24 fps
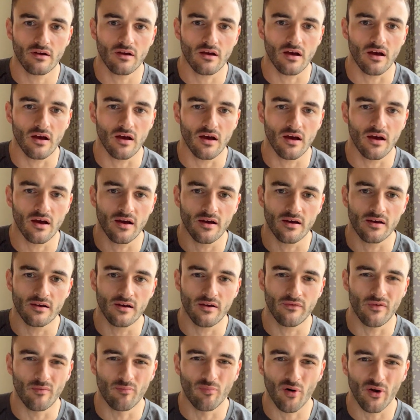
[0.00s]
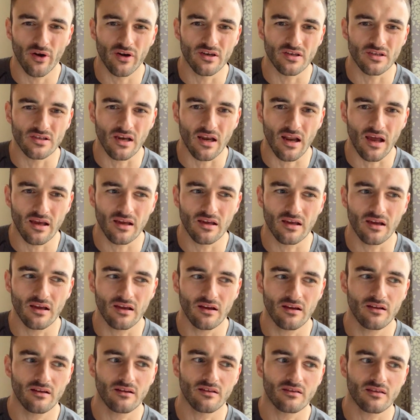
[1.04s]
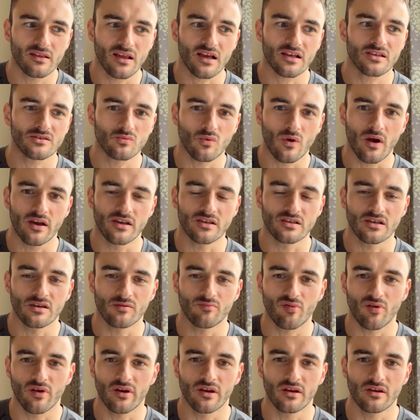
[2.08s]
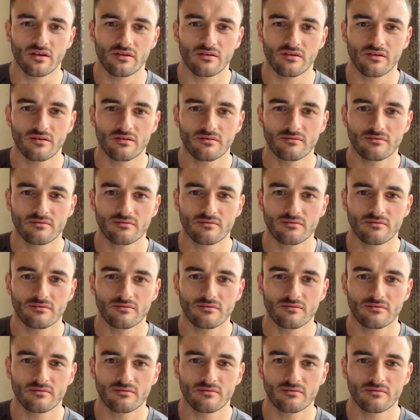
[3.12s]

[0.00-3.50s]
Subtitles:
If your body doesn't like it, that's where it's going to probably